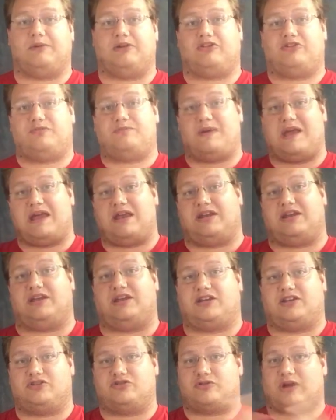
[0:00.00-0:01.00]

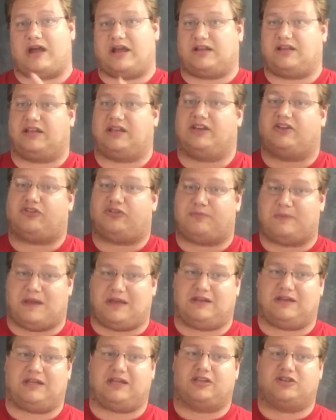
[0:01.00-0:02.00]
expanding, contracting
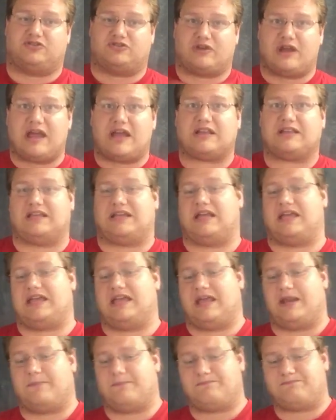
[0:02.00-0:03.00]

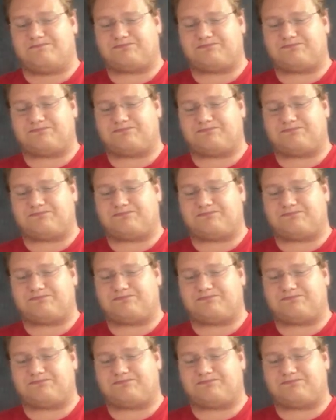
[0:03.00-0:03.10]
again.